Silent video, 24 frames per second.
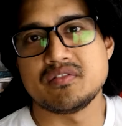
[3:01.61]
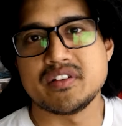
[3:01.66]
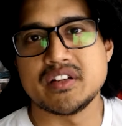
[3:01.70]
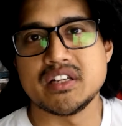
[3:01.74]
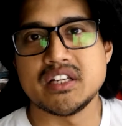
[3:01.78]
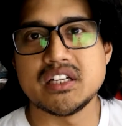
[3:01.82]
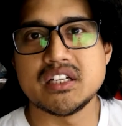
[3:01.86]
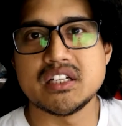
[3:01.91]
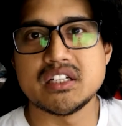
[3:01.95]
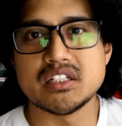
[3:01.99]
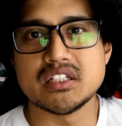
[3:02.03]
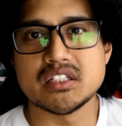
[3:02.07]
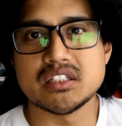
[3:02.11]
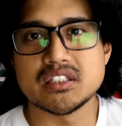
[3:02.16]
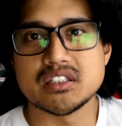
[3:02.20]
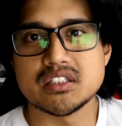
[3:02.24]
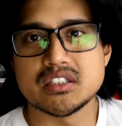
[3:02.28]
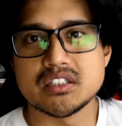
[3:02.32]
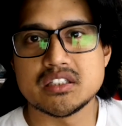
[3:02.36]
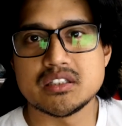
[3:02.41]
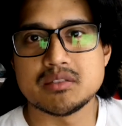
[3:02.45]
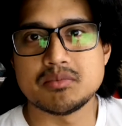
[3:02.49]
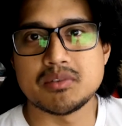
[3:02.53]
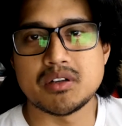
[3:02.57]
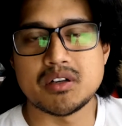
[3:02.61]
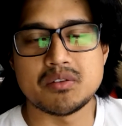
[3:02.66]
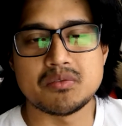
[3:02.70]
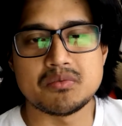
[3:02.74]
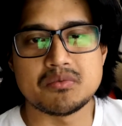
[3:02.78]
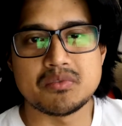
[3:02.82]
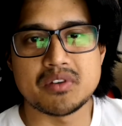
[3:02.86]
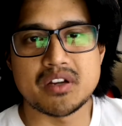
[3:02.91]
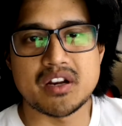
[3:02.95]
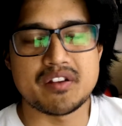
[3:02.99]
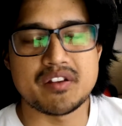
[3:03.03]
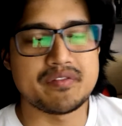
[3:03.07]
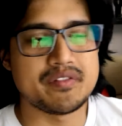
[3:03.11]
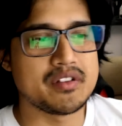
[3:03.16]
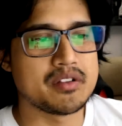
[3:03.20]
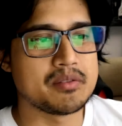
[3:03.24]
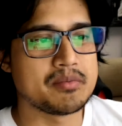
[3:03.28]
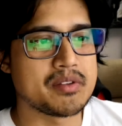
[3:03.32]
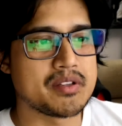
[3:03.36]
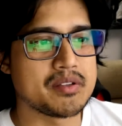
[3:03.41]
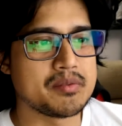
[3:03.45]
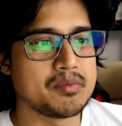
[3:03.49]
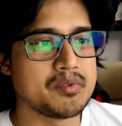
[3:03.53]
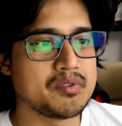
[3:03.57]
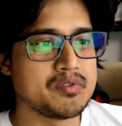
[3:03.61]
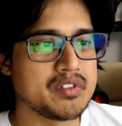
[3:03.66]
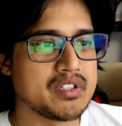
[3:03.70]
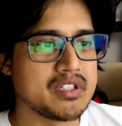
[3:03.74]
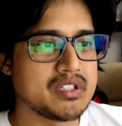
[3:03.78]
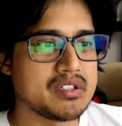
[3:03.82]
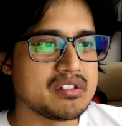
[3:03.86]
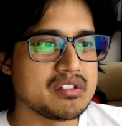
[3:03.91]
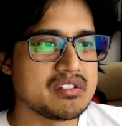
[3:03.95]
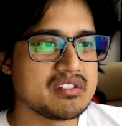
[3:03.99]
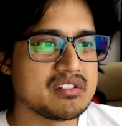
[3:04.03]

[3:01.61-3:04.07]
really, about what I feel about the movie.